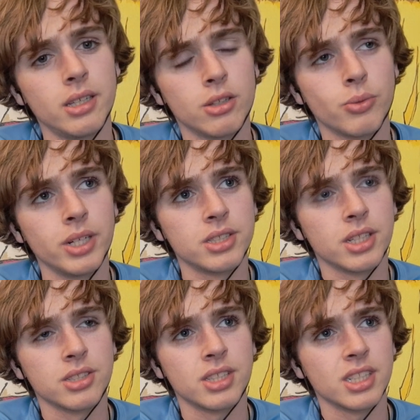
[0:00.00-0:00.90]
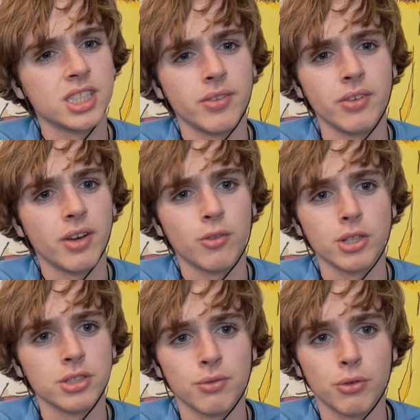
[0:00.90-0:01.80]
the reading section is like 75
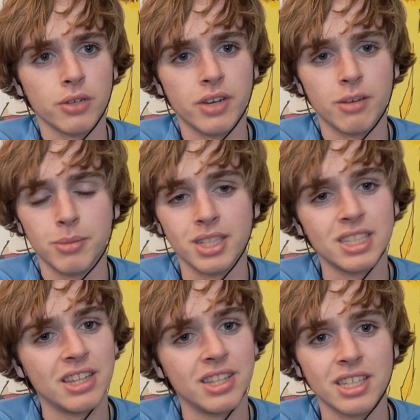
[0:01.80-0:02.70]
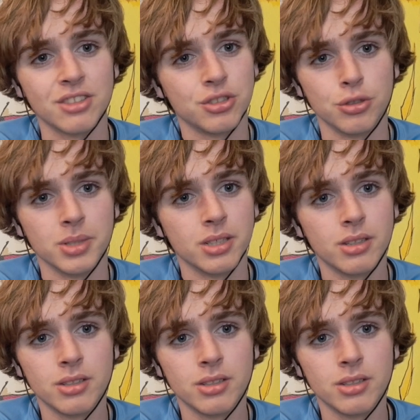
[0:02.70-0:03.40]
questions in 45 minutes. I think that's stupid.